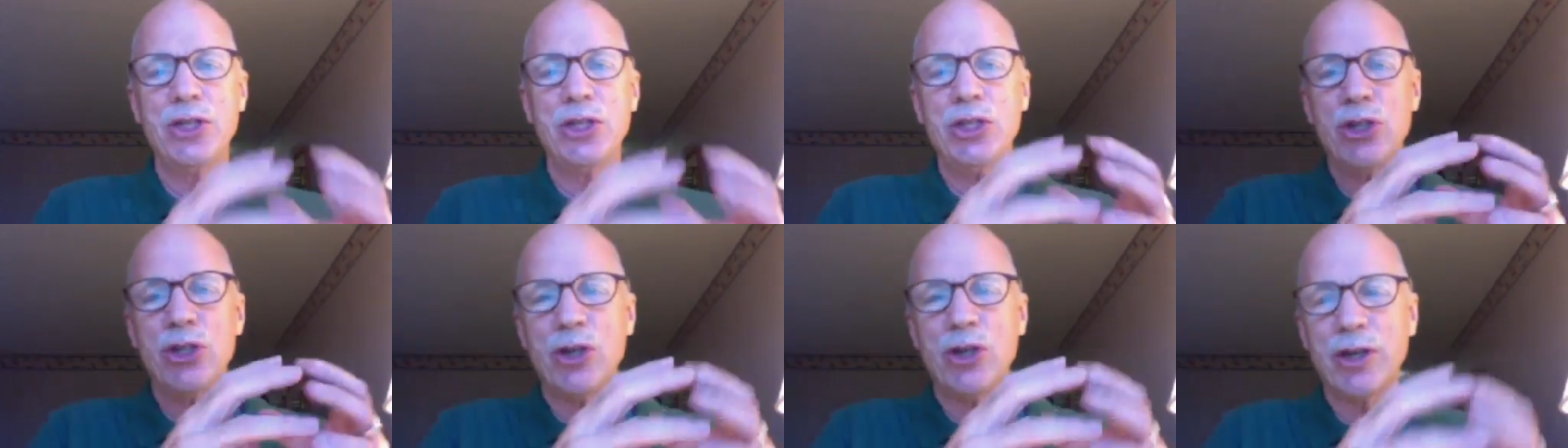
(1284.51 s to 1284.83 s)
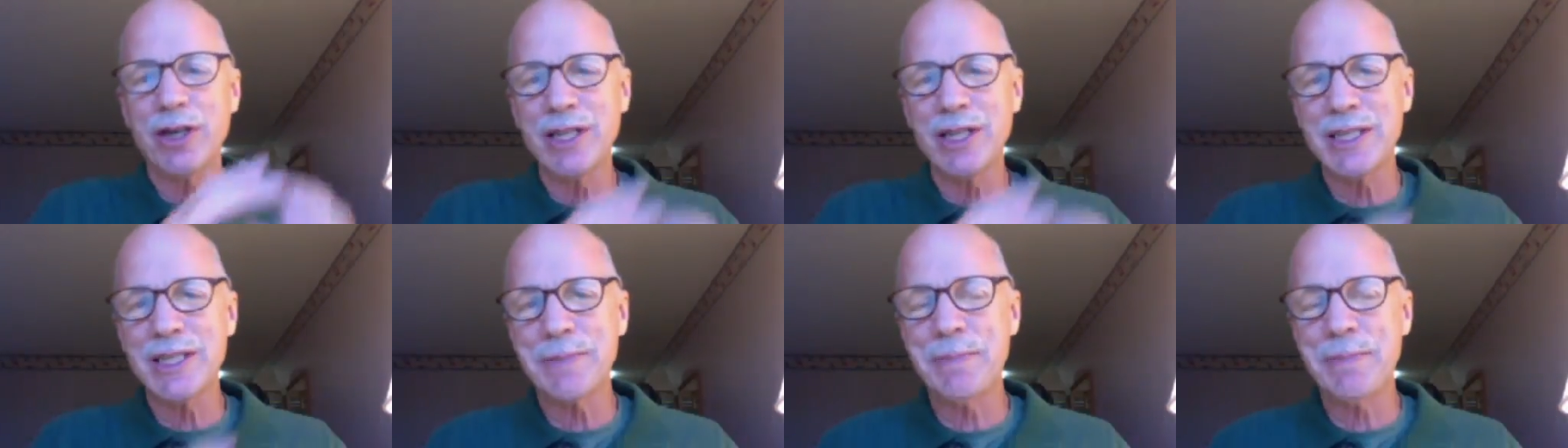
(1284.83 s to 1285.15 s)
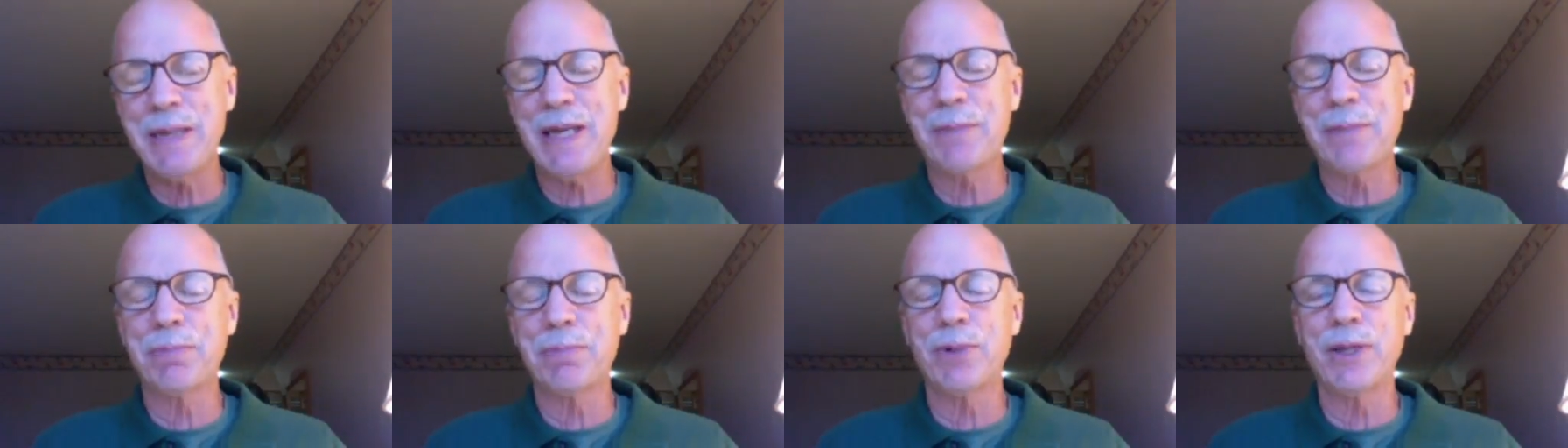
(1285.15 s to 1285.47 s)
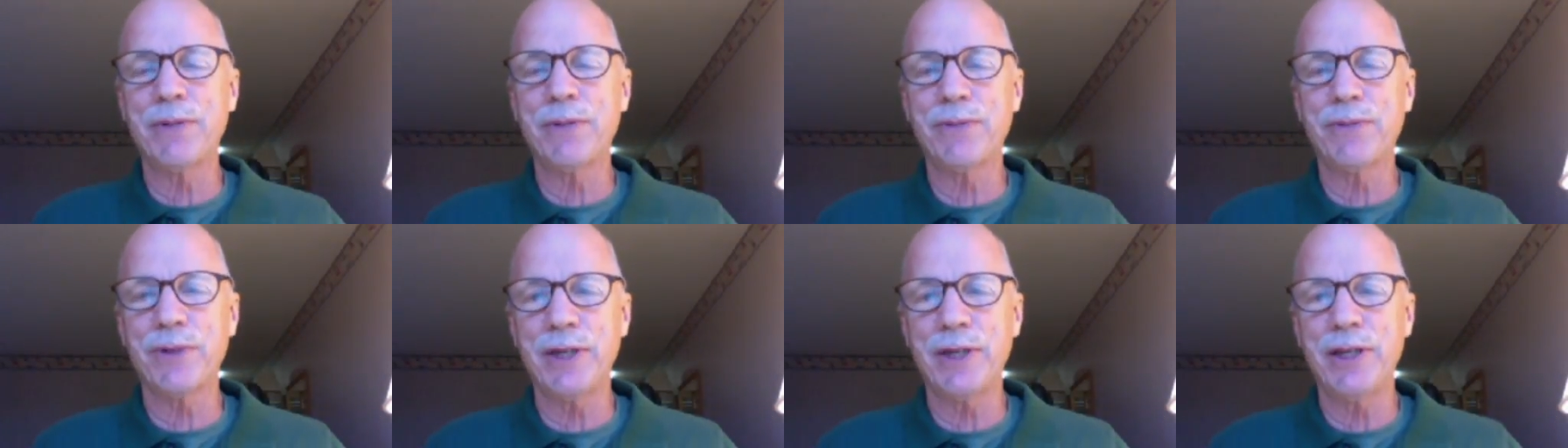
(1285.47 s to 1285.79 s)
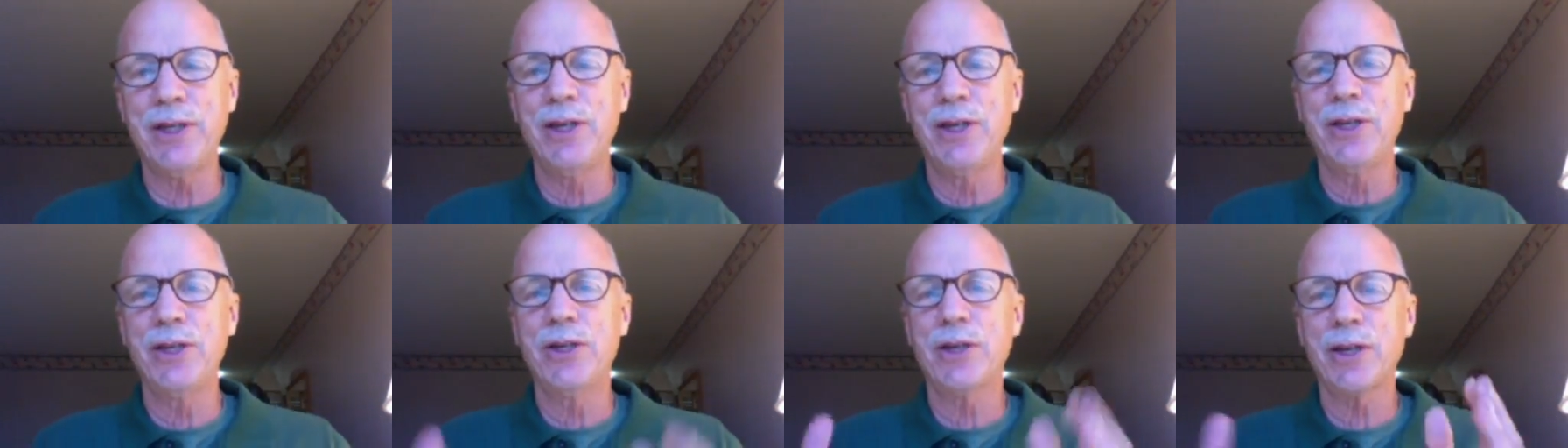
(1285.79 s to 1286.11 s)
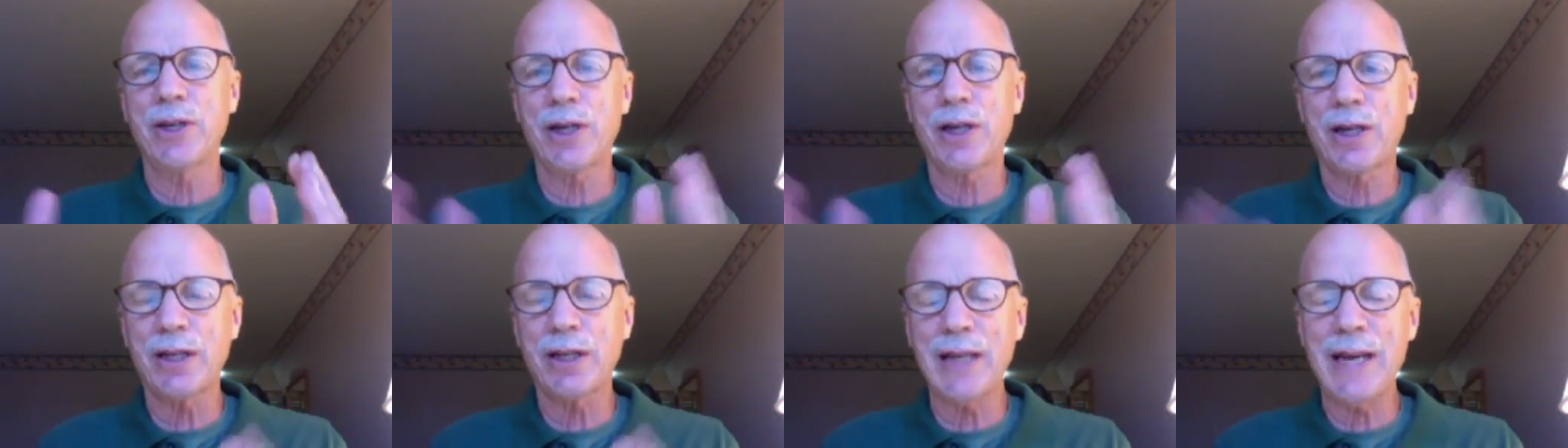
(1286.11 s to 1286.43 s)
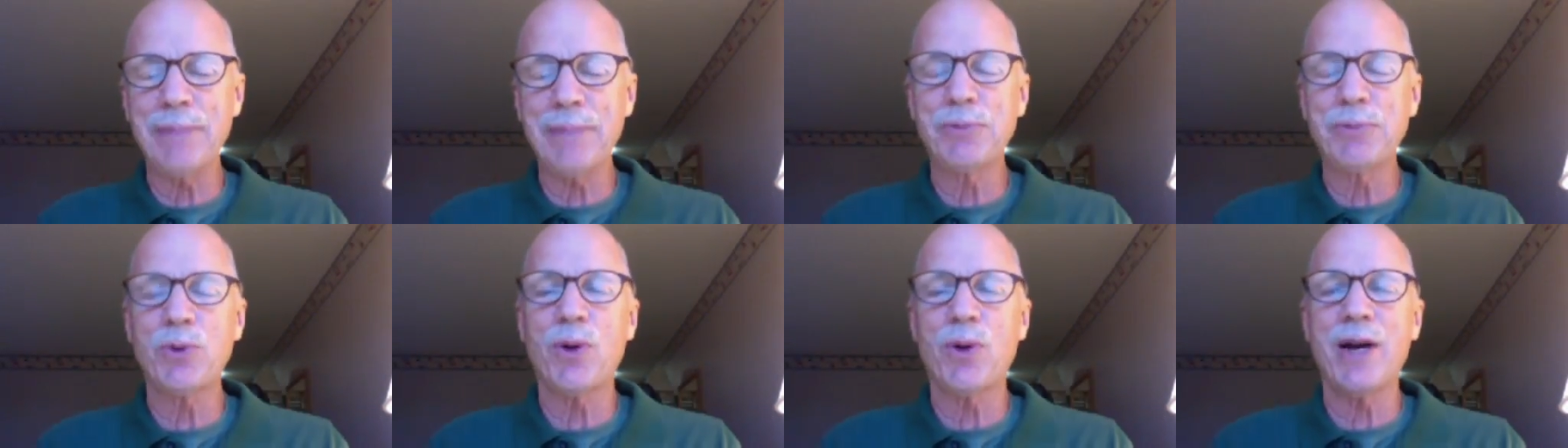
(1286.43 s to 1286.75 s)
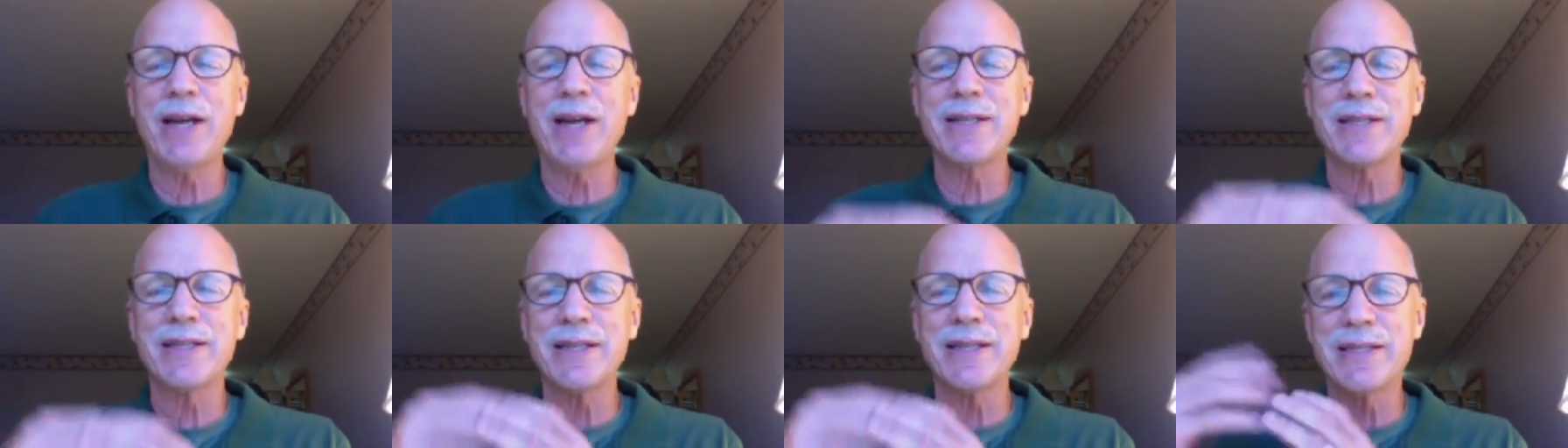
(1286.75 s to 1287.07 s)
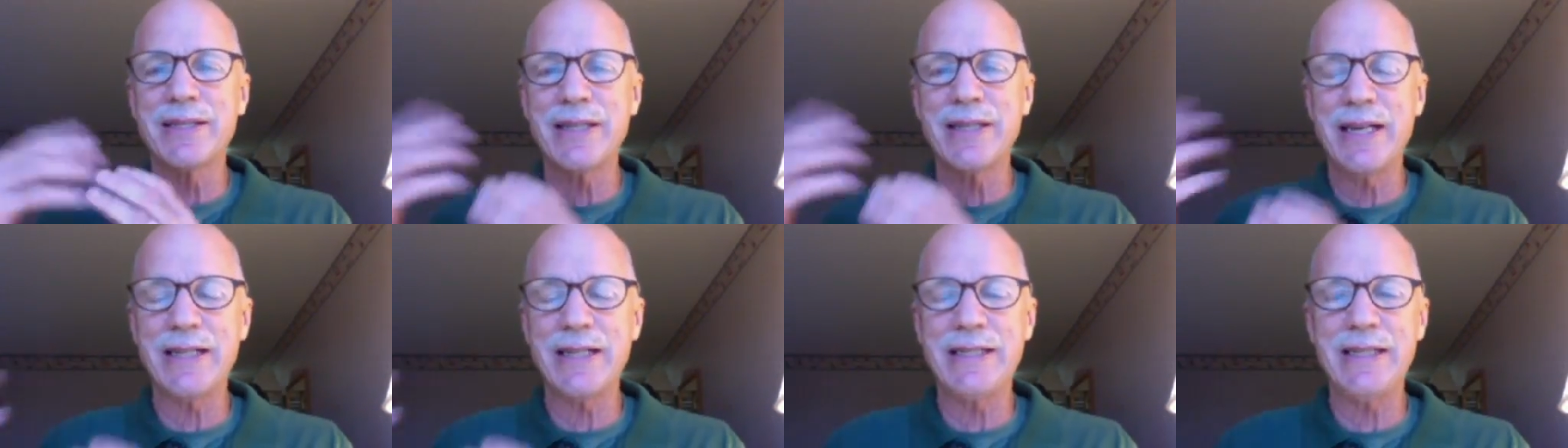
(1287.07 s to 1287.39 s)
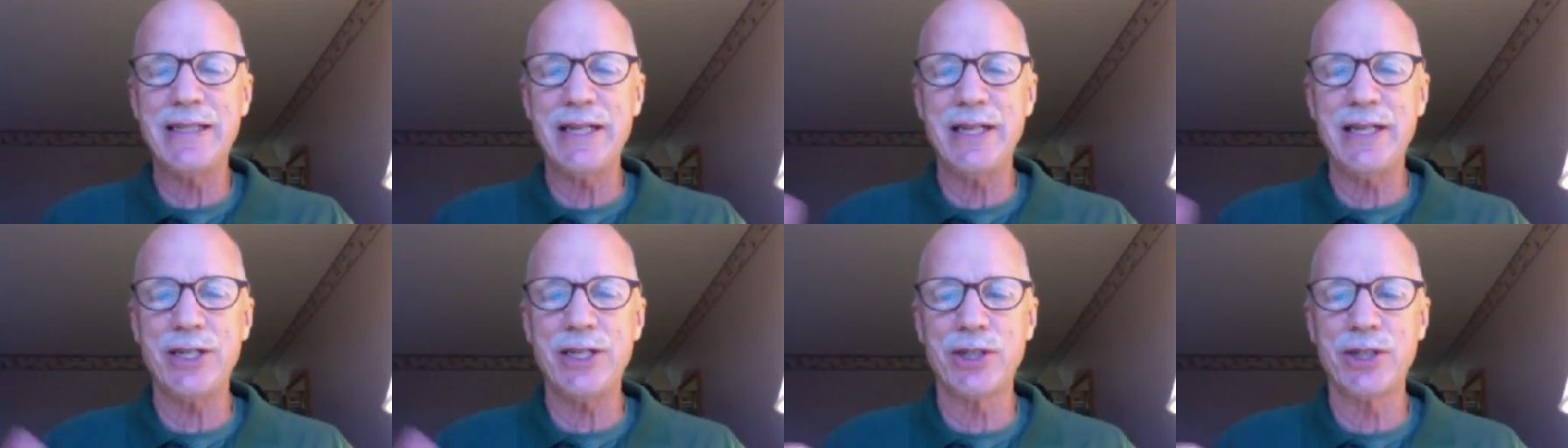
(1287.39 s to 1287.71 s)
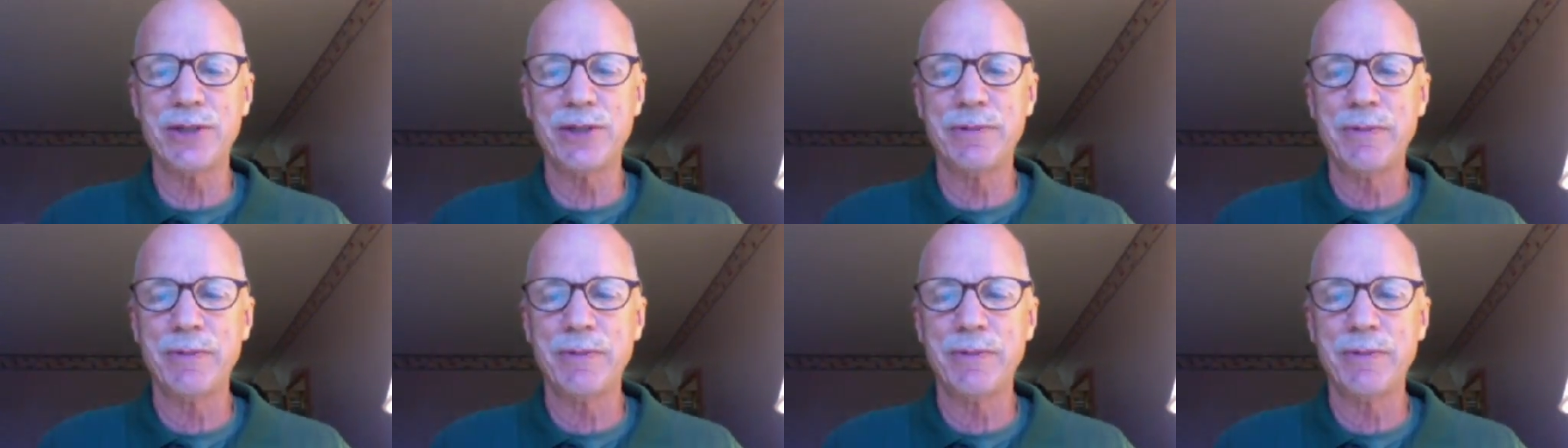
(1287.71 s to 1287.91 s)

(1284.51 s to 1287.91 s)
You're going to speak briefly. You're going to clap twice and say teach.